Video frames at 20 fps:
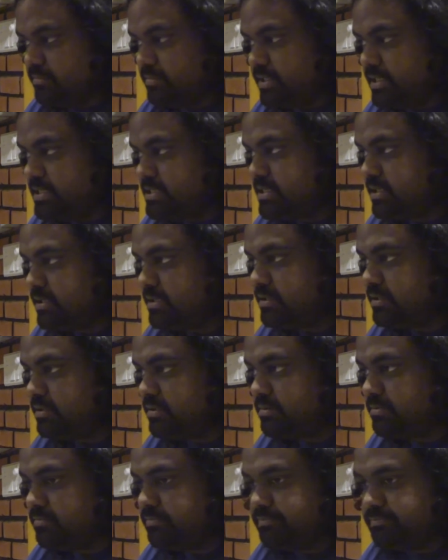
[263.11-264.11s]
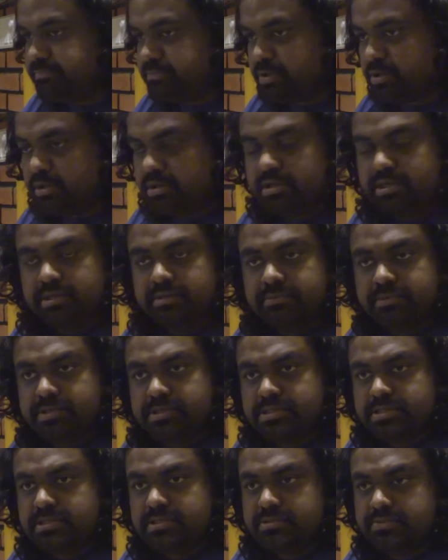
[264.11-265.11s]
These are the chord
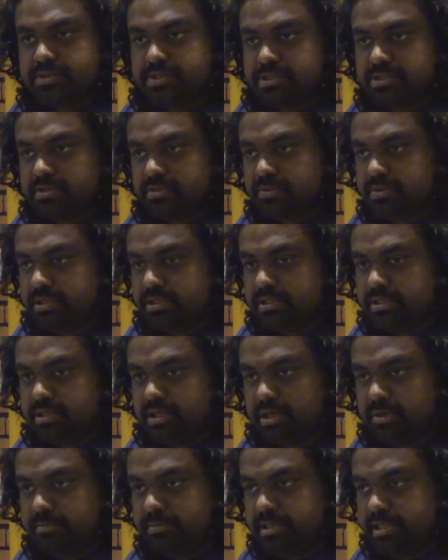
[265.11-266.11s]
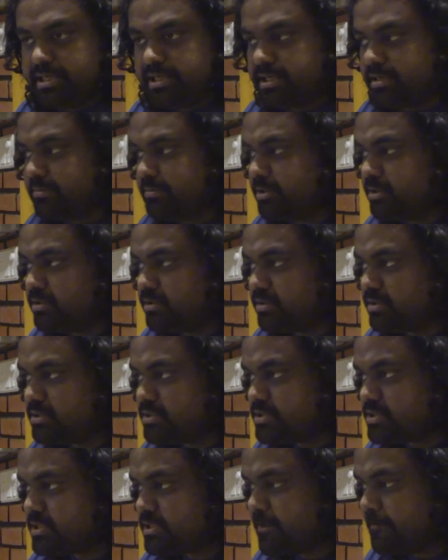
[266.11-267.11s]
inversions which you will normally come
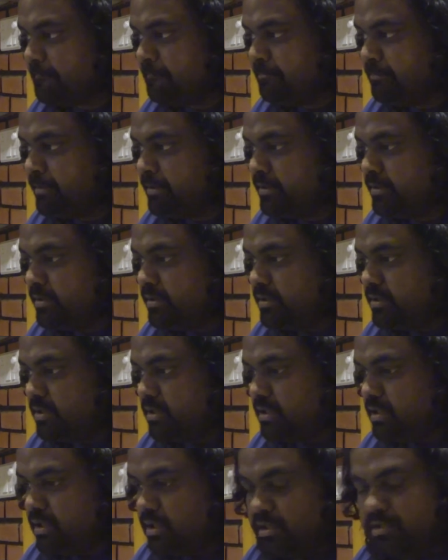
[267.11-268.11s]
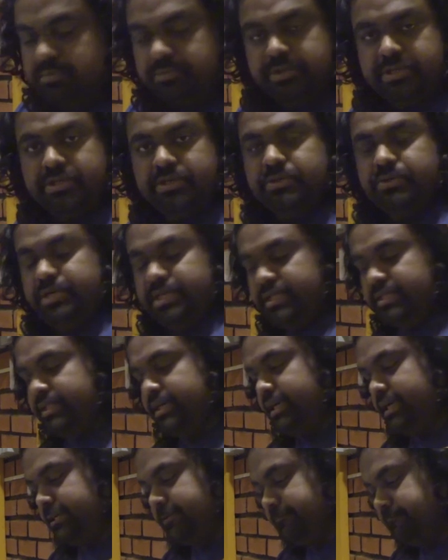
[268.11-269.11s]
across. Along with doing
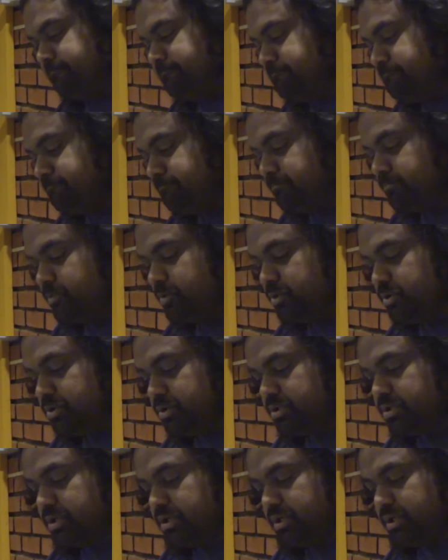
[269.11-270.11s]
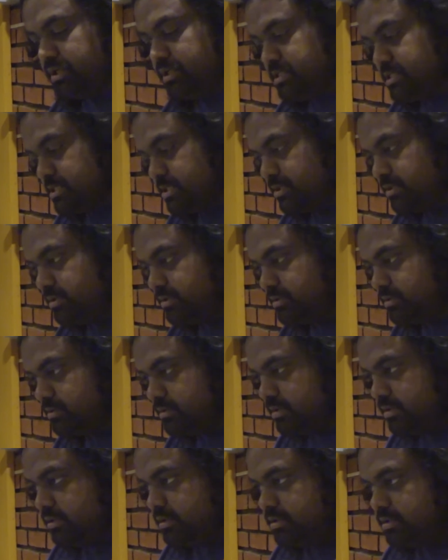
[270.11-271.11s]
that, you could also
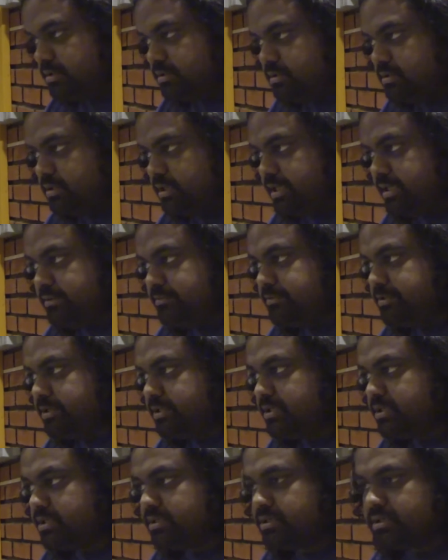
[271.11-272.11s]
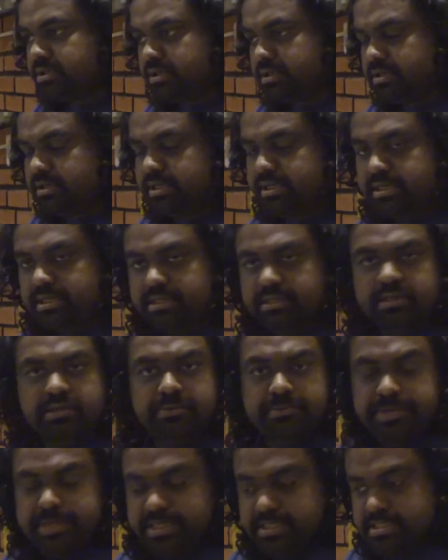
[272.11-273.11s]
invert a chord in other
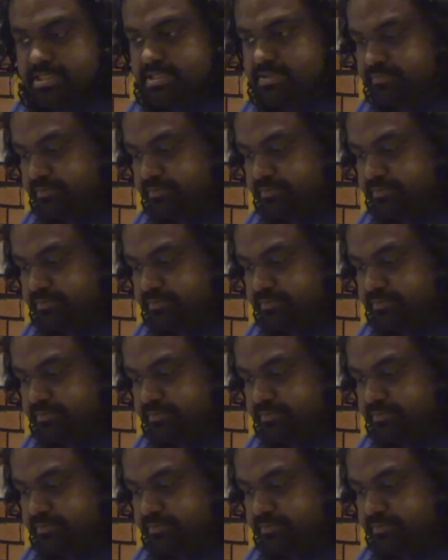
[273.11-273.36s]
ways.